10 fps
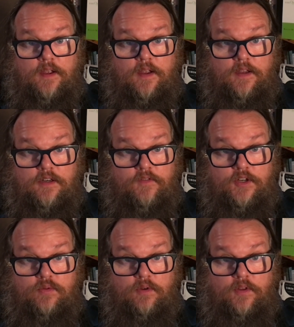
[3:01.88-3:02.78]

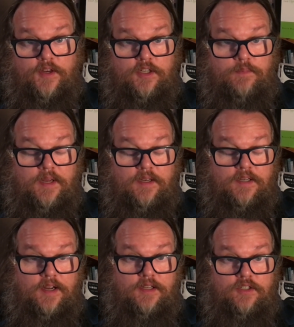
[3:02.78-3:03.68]
individual that is being
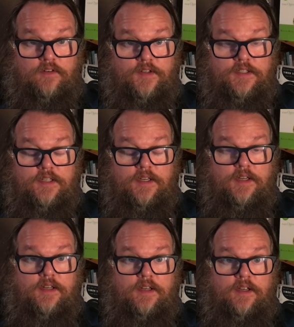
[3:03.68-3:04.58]
denied service
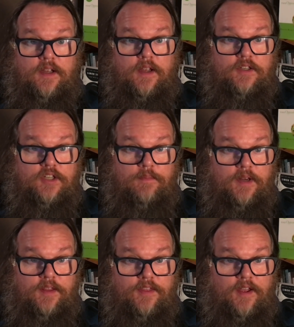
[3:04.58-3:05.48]
has
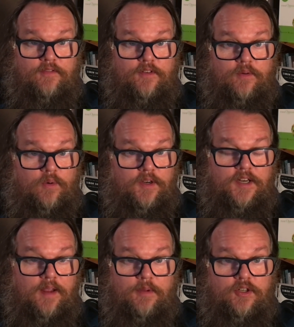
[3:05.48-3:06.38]
committed theft or
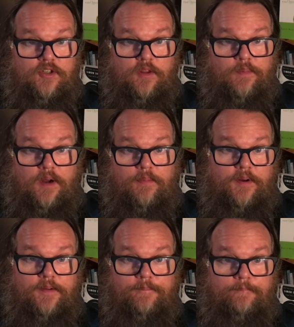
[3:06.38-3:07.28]
damage to the
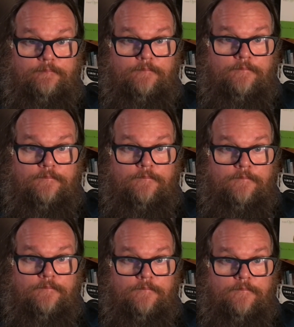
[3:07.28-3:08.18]
property.
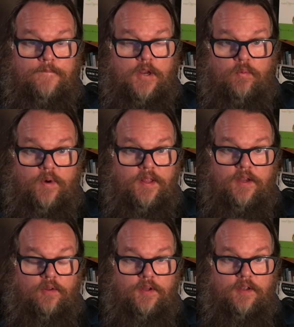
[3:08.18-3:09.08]
You're really
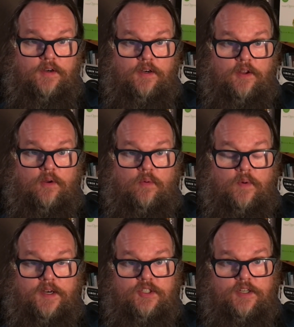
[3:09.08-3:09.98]
only going to know
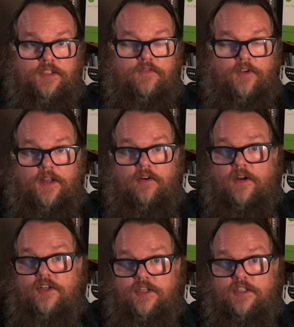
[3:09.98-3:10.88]
when it's justified or
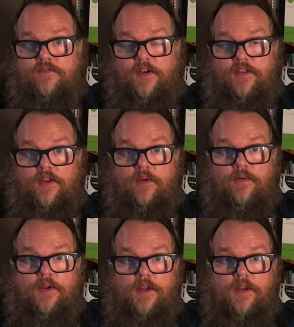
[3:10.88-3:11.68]
unjustified, though,